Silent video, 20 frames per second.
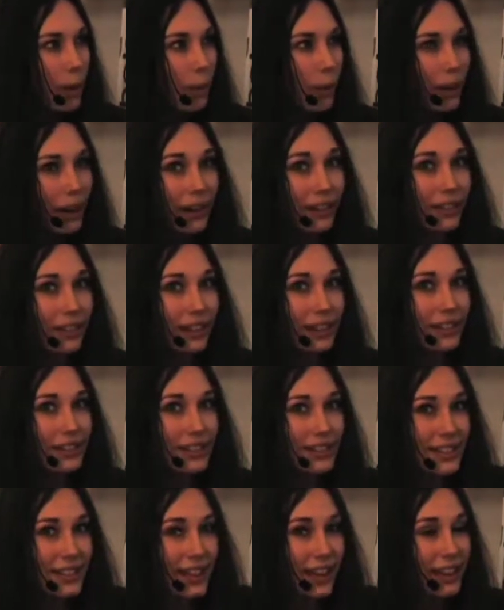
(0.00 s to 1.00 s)
Where
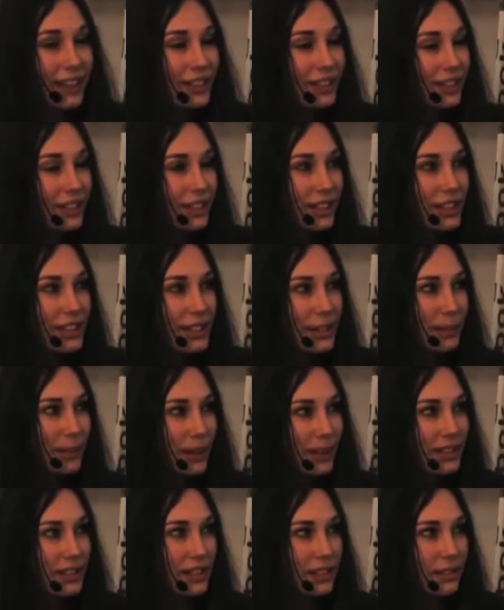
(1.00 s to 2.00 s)
there's that crazy
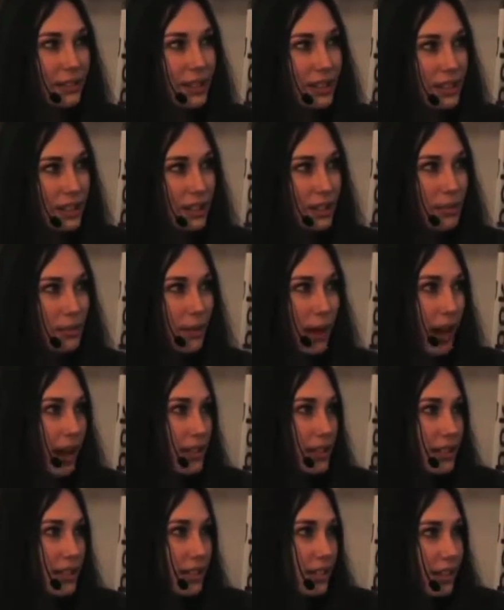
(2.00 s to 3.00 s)
person with the Scream
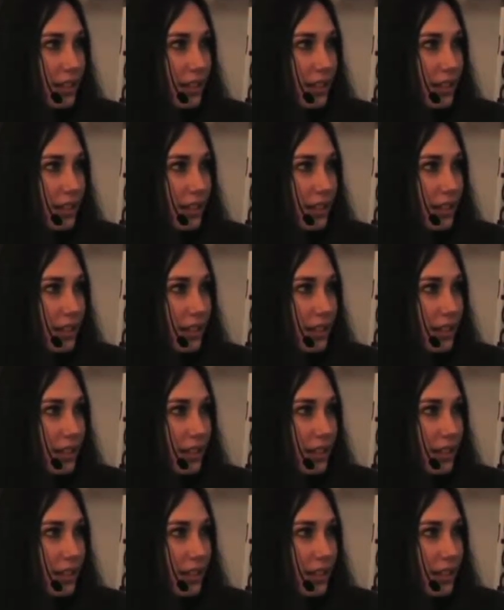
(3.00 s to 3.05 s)
mask.